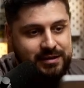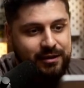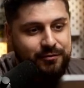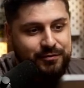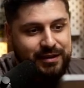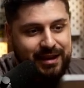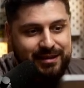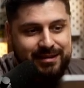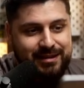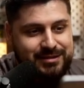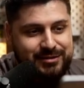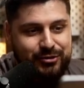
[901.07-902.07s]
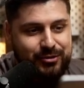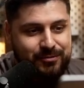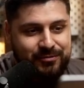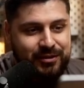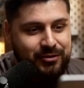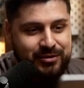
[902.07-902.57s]
stuff that this YouTube
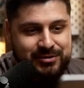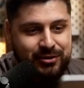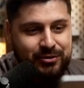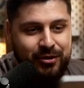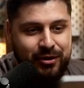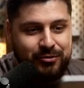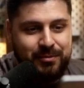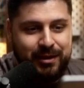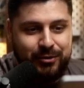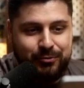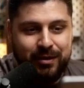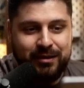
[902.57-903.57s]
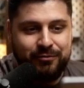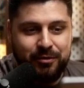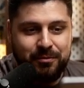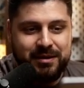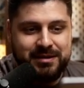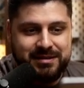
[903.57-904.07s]
video is not going to make you
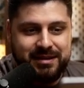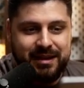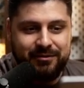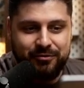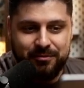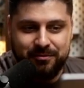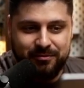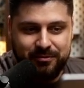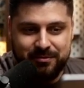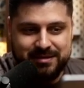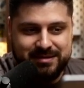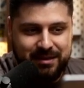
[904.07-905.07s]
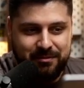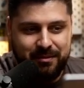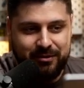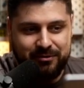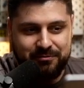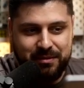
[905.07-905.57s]
24 bucks a day from from the same
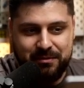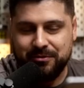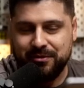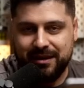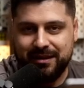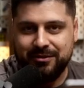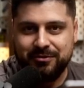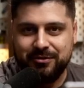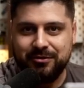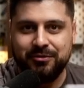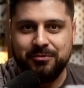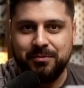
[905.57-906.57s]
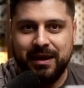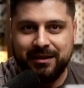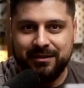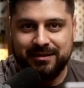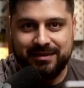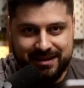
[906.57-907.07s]
amount of people. Like you you
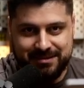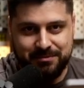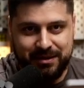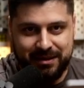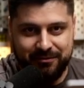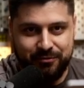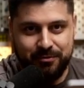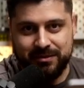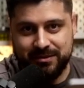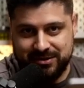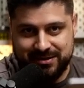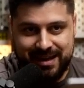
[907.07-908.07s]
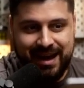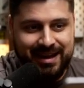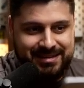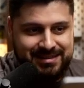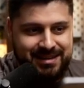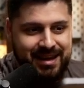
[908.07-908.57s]
make less money from just
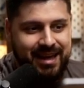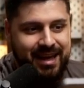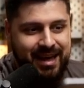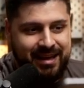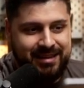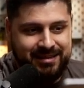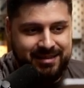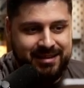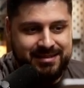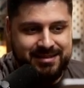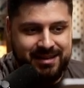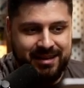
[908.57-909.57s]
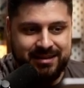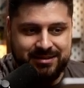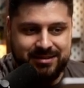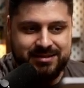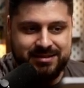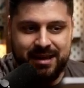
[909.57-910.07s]
ads, and this thing is
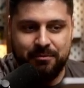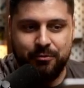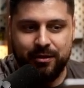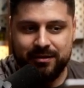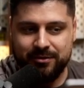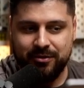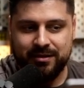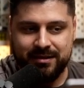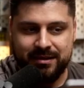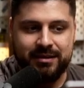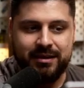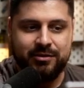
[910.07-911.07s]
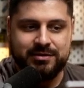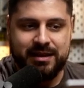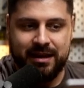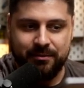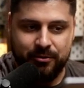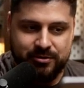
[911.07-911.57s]
just step one. You can continue
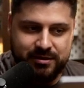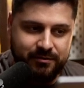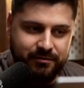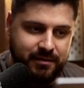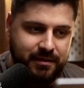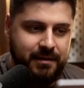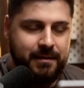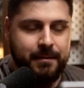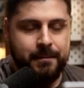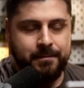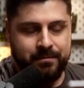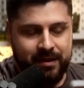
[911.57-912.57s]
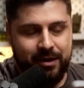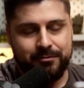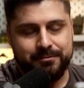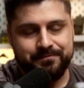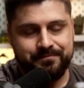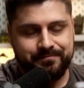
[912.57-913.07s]
selling more stuff. Now,